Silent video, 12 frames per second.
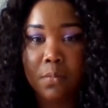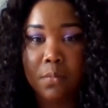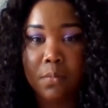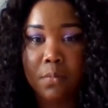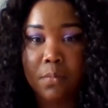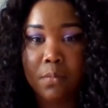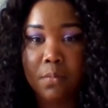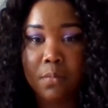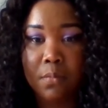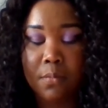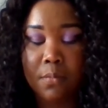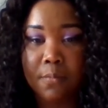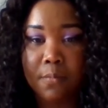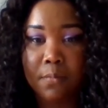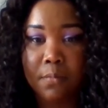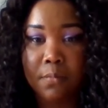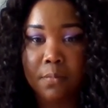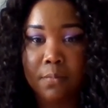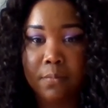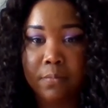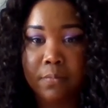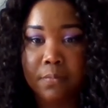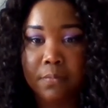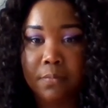
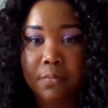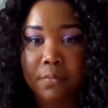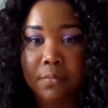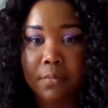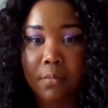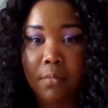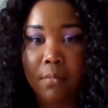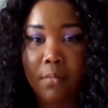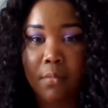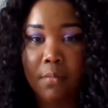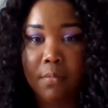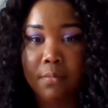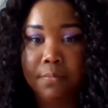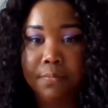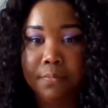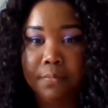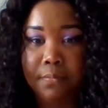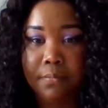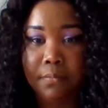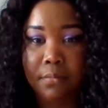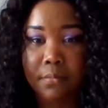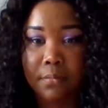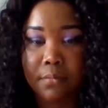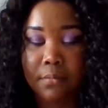
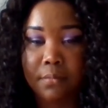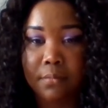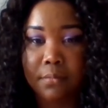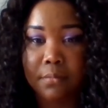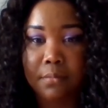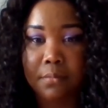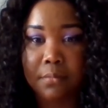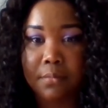This person isn't speaking.